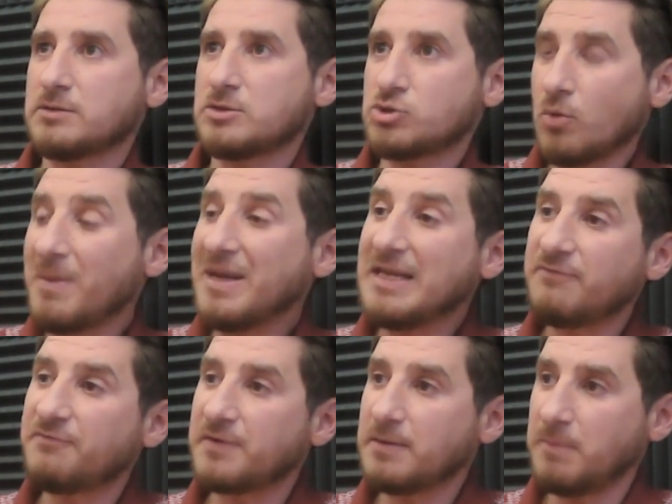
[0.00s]
so many
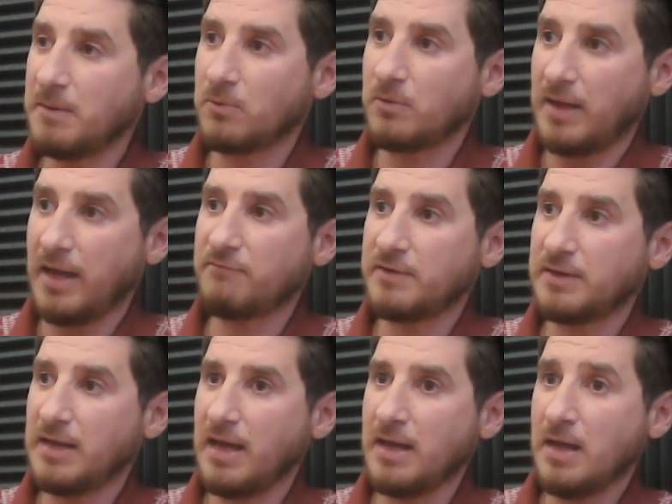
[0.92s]
different people every
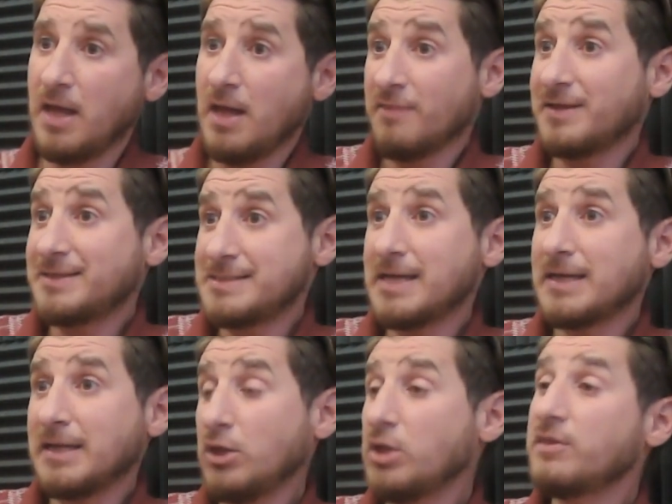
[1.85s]
day that
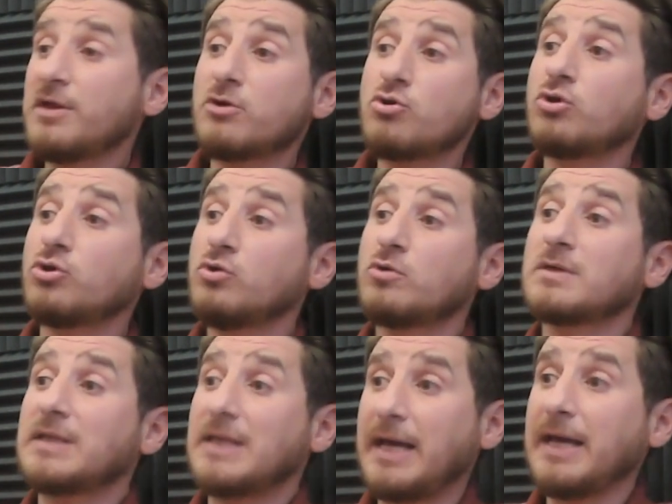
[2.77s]
technically they're not your
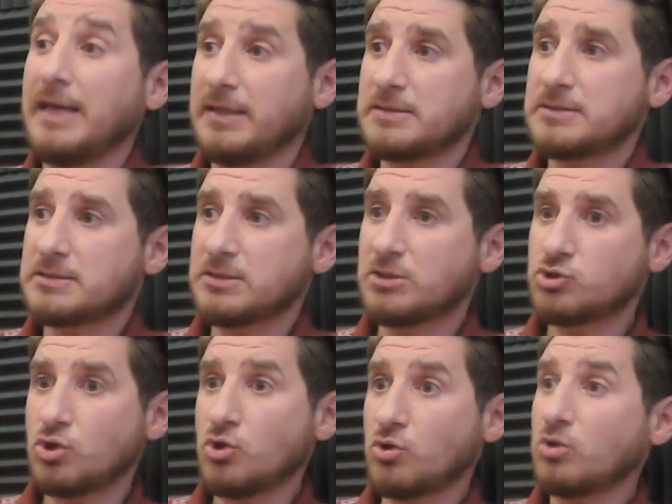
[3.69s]
clients,
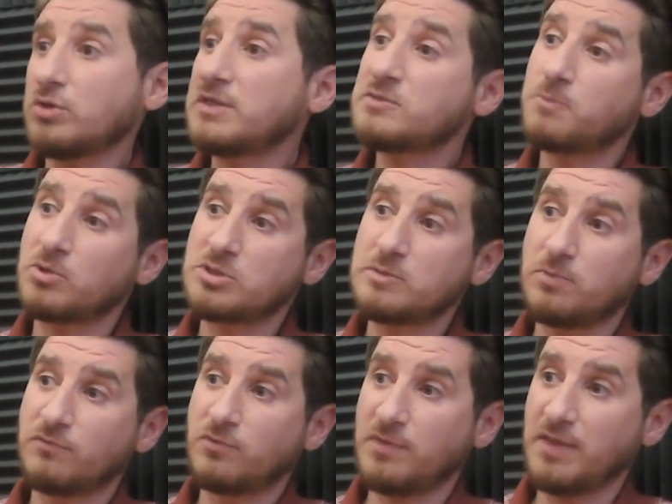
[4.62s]
so you're not
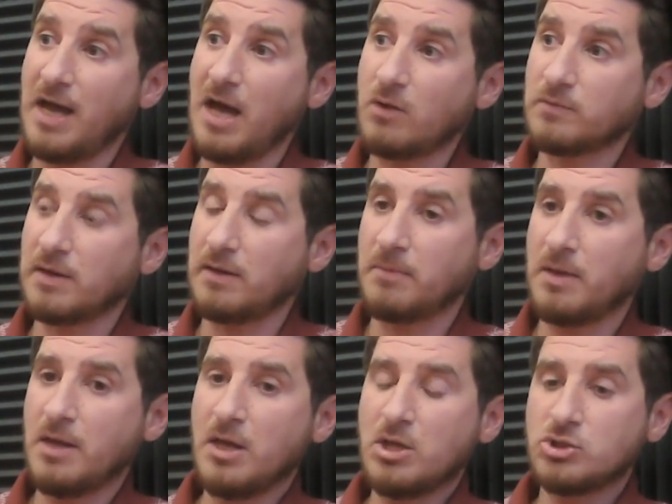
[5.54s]
responsible for the outcome.
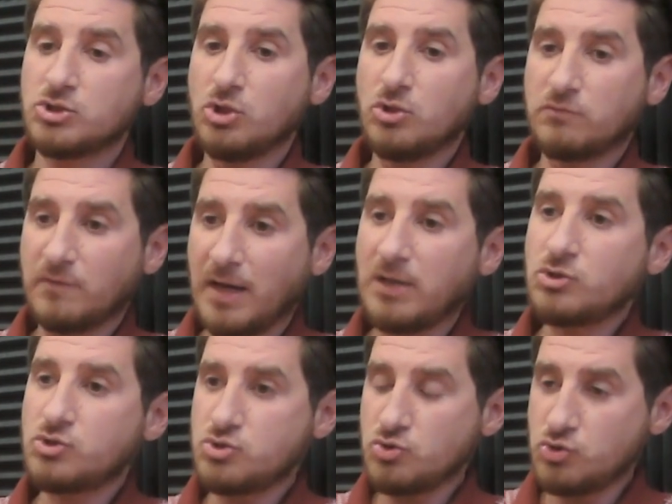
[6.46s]
So you try
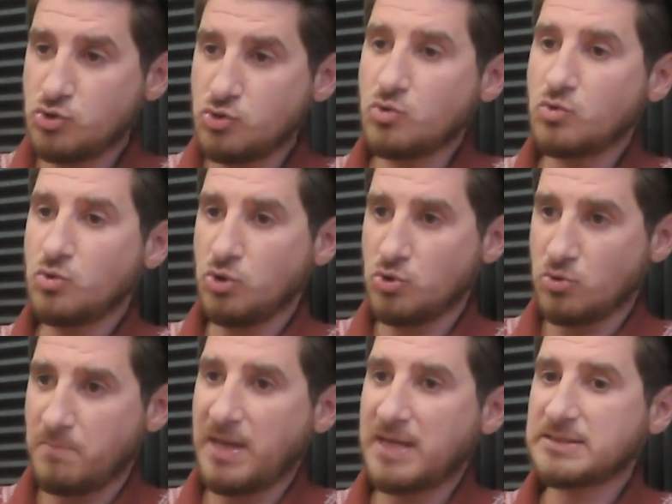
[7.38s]
to do
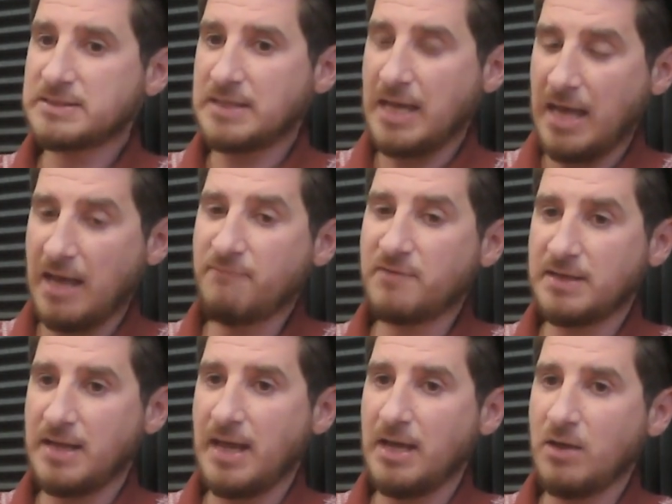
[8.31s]
your best
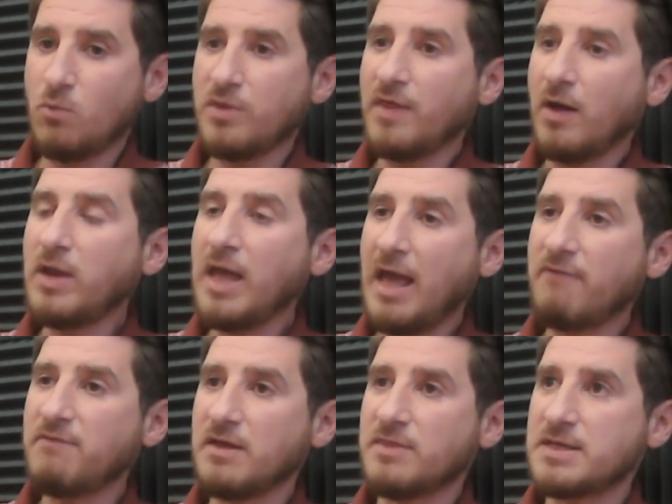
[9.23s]
every day without
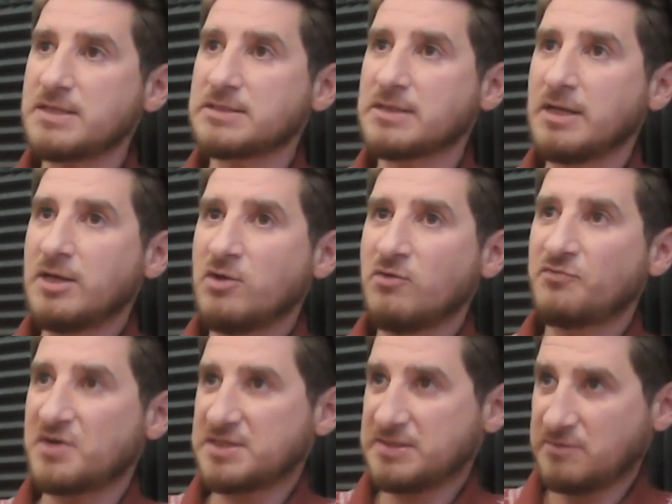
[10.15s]
having this
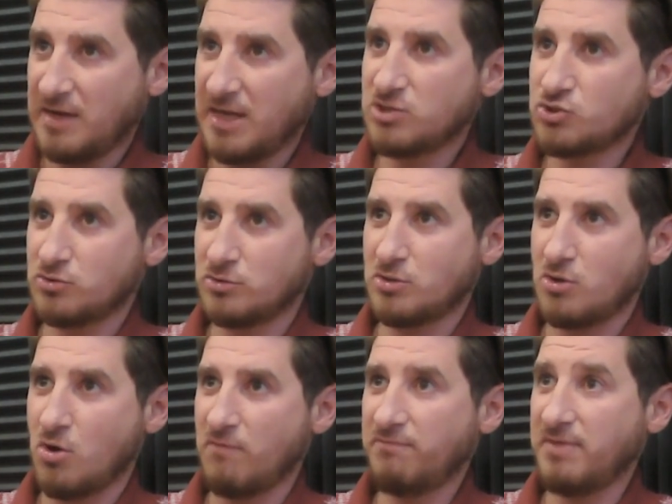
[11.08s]
frustration
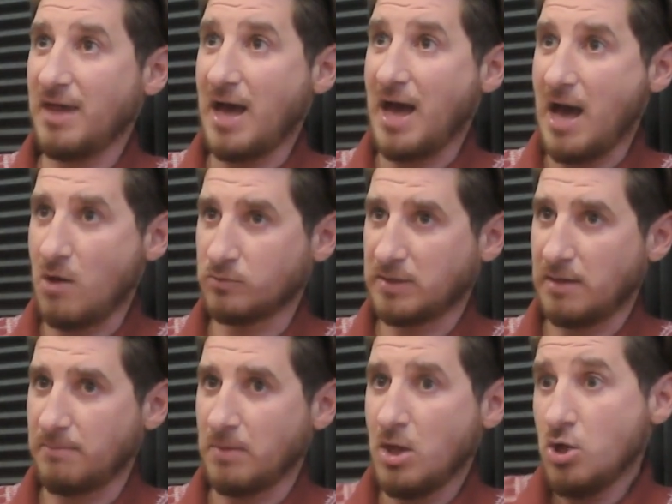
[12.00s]
of the
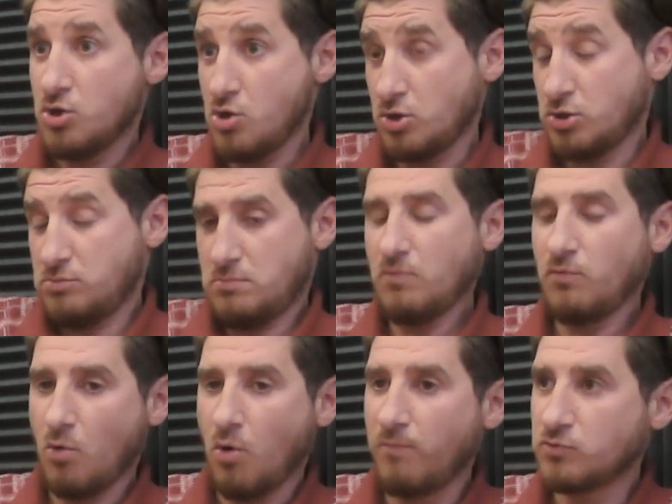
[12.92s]
outcome. Not
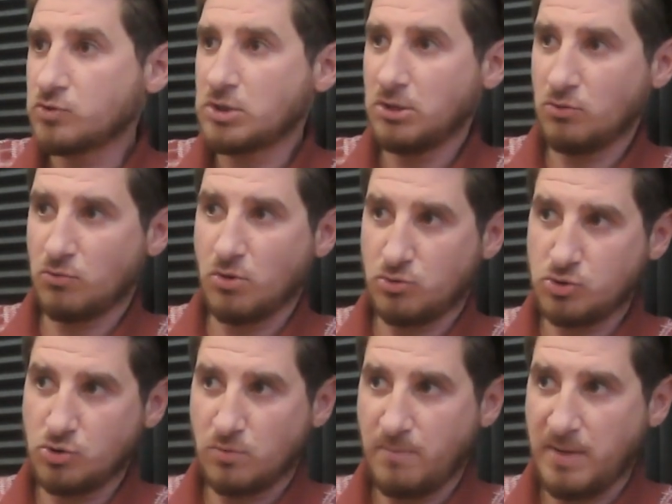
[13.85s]
obviously you're going
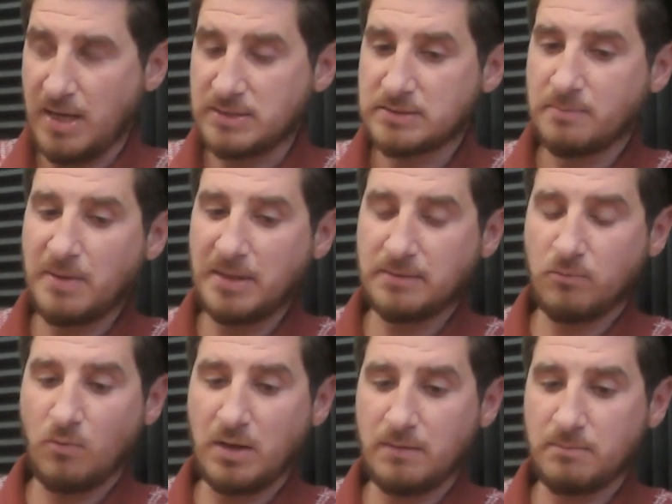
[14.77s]
to do your best, but
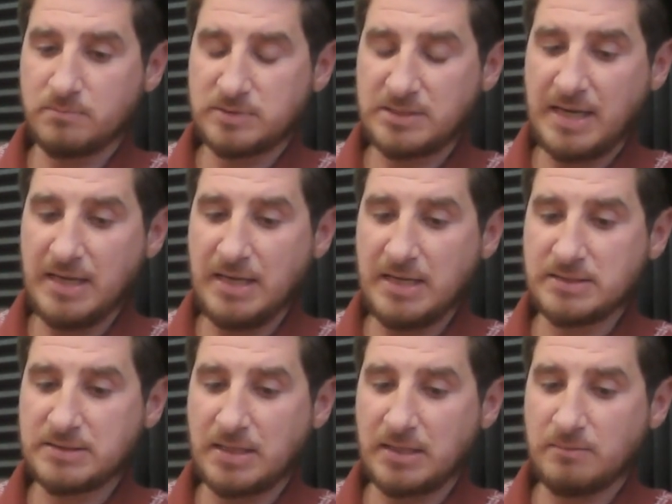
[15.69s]
what I'm saying
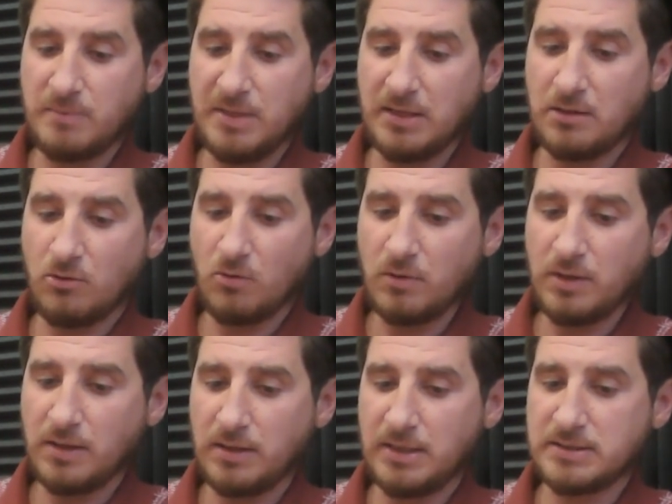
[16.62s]
is that being a
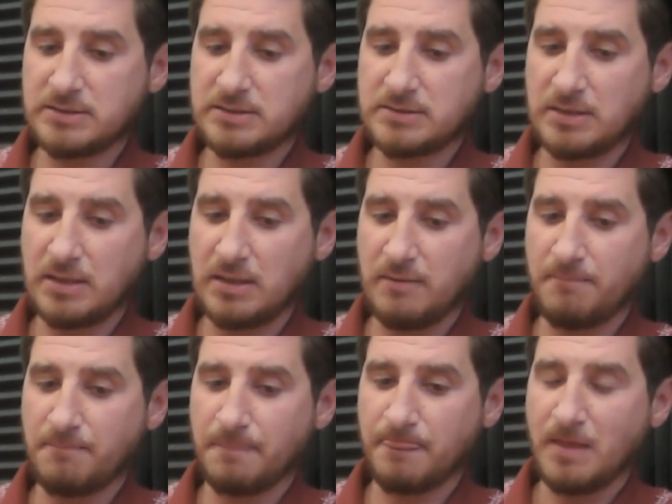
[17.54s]
lawyer is
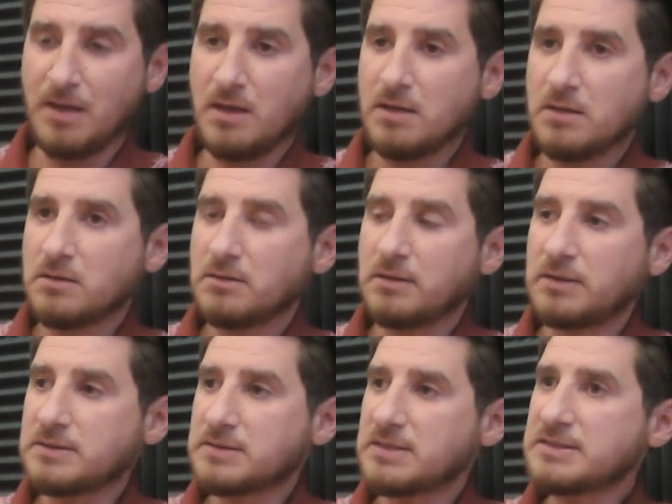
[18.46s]

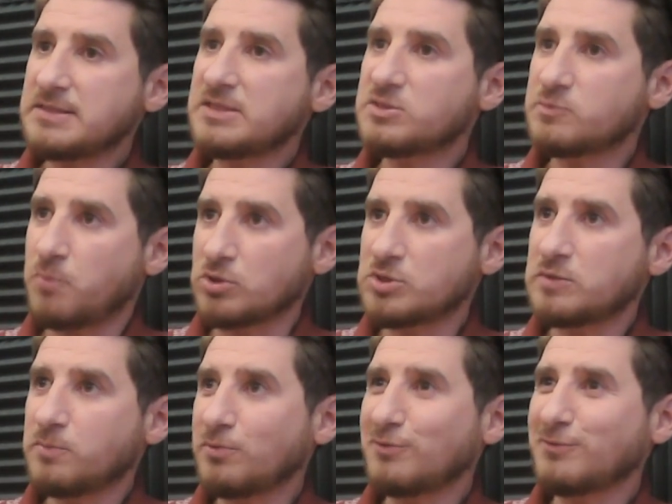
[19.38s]
such a
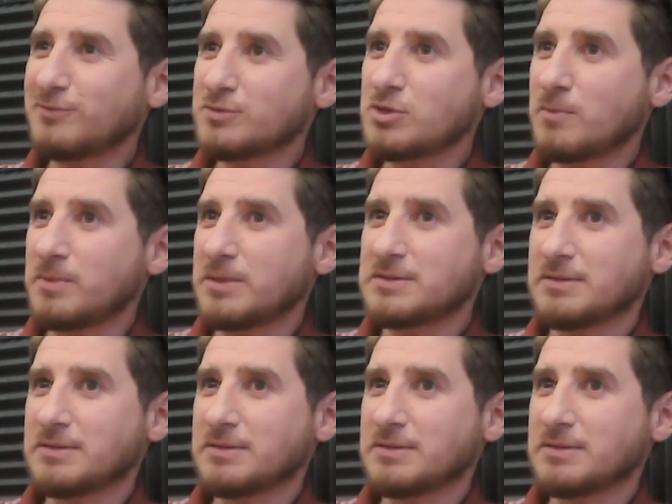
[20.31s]
responsible job.